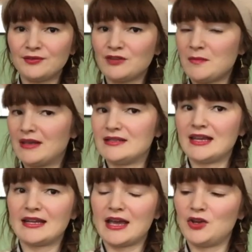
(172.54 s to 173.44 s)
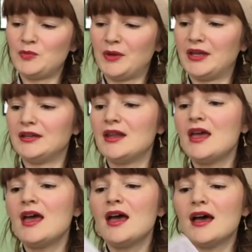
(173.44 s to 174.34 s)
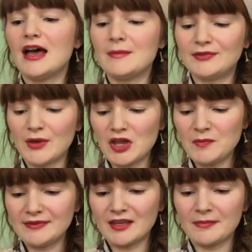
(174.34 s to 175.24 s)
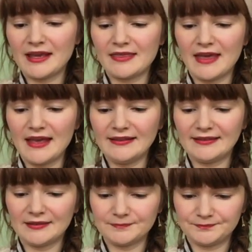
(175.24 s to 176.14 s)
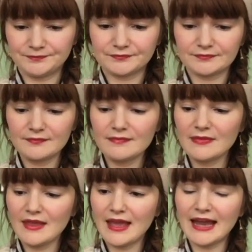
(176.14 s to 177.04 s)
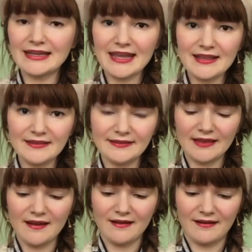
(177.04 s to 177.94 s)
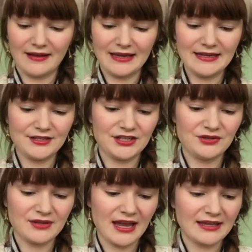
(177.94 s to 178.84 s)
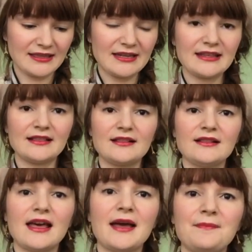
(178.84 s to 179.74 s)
to rip it to get it open. So it opens up like this. And inside, you get the little